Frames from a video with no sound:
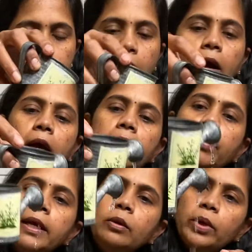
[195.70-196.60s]
And by
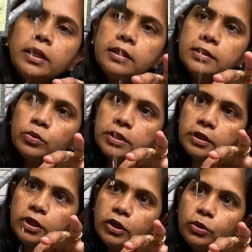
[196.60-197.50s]
the way, this was a
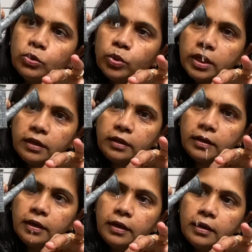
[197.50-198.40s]
cute one
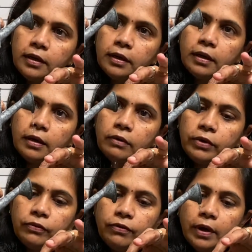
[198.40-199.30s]
we
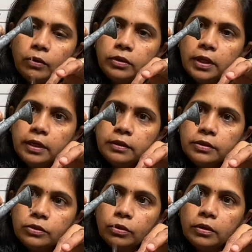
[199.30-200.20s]
found at the
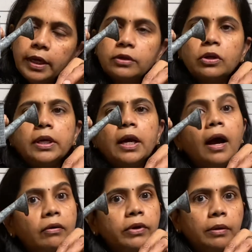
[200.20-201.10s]
store. Actually,
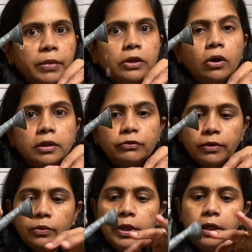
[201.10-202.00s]
Kavya, my daughter,
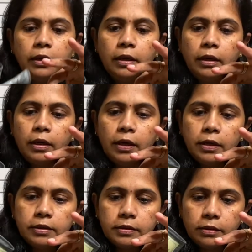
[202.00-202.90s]
found it.
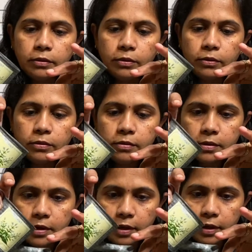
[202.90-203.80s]
So
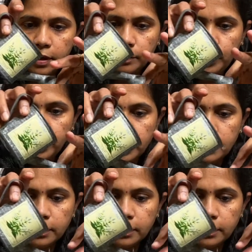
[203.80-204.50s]
I put it,